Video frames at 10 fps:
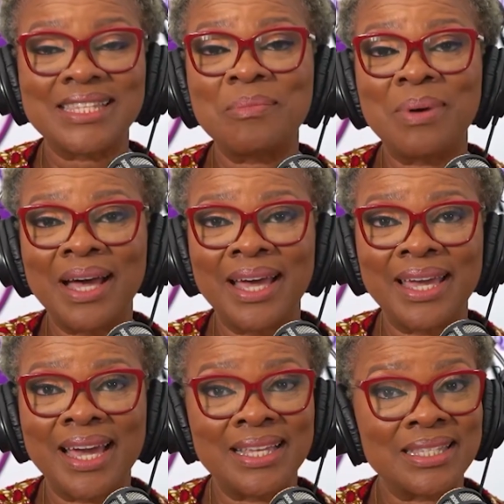I say
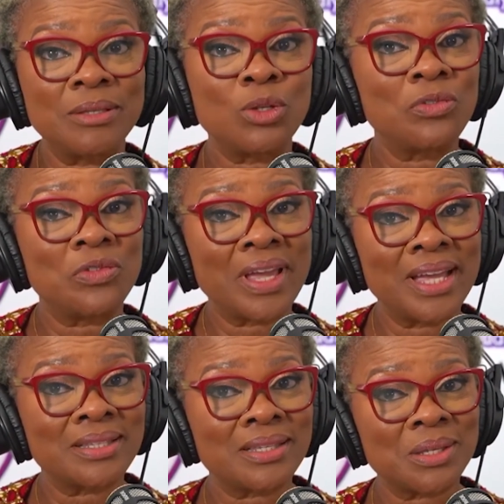bye. I say don't
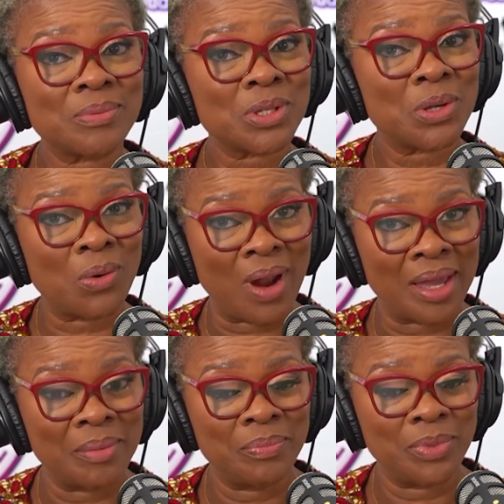forget to
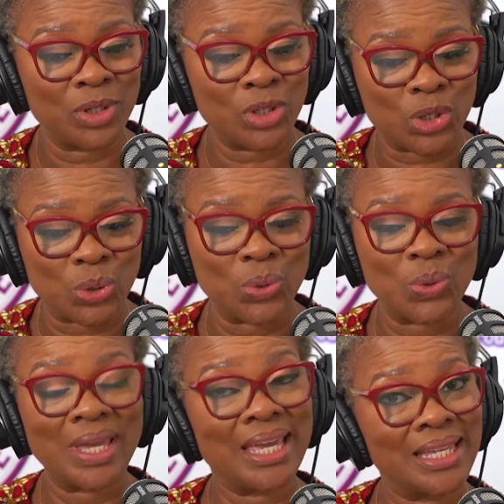subscribe
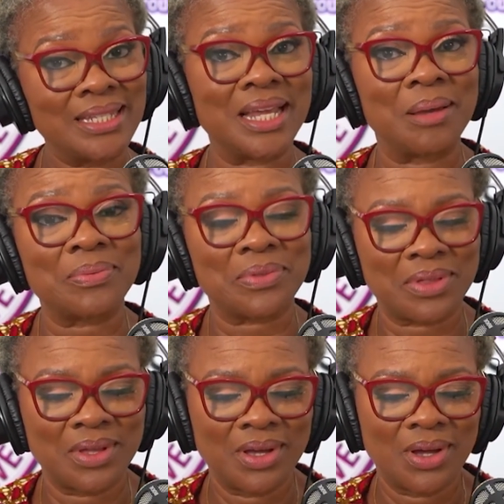to In Depth
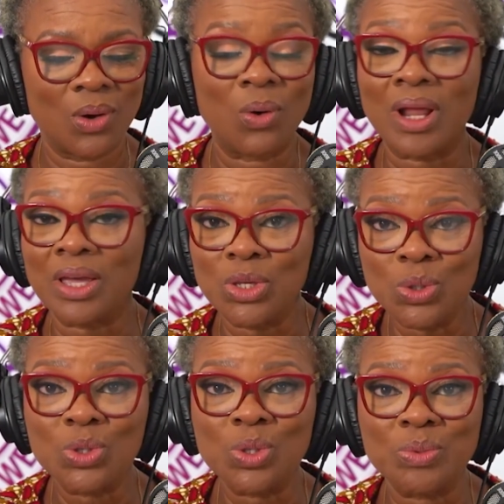on our
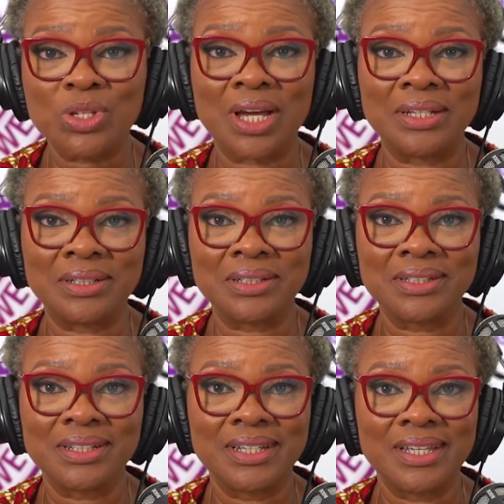YouTube
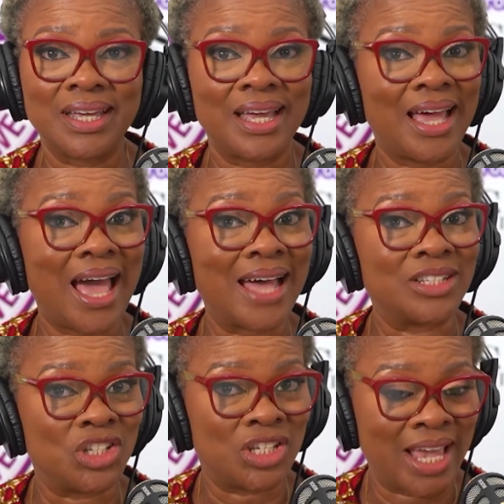channel
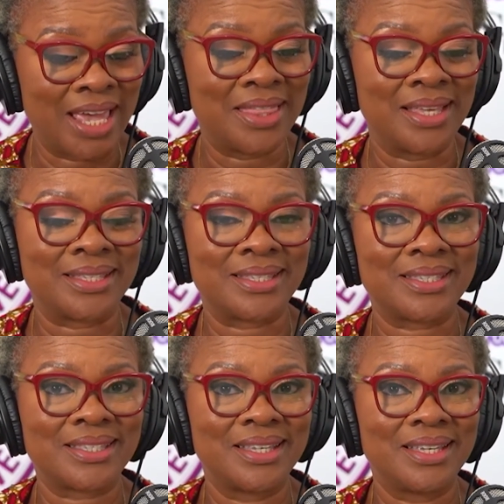and share
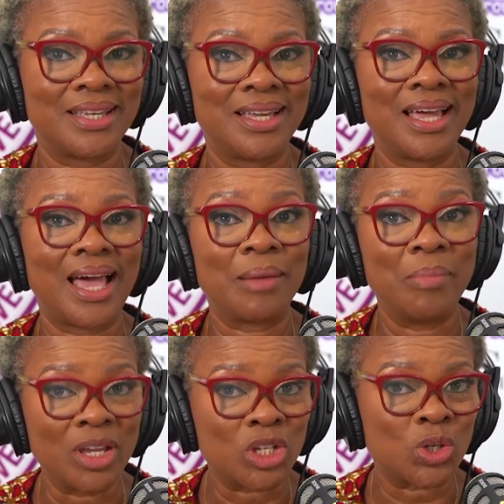this.
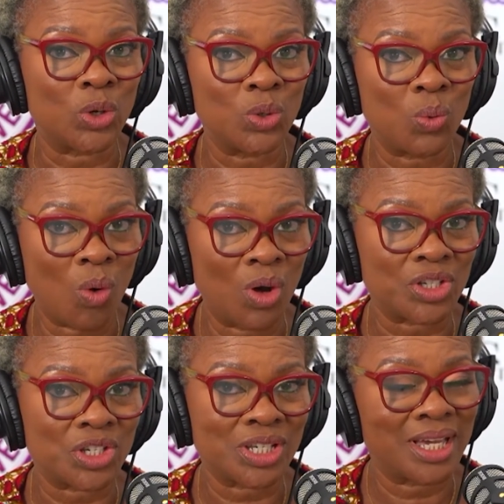Make sure you
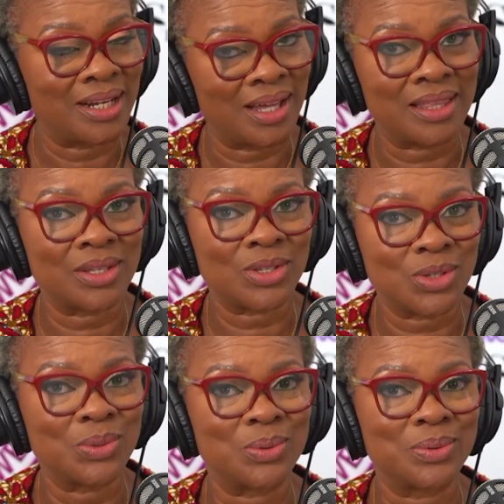watch, and others
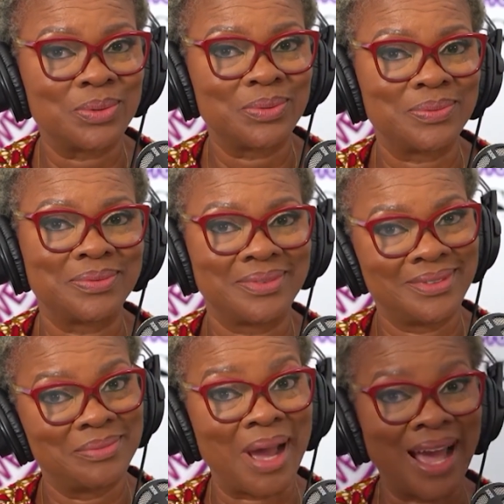too.
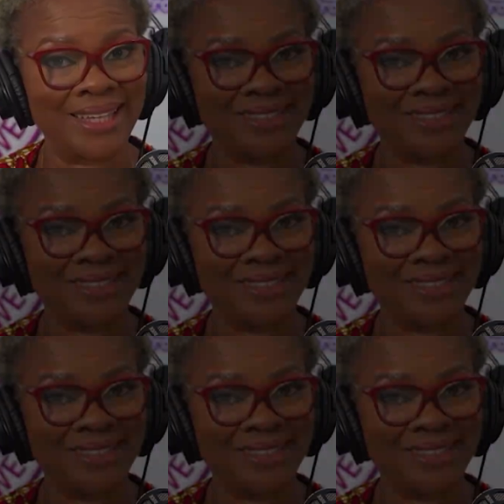Bye.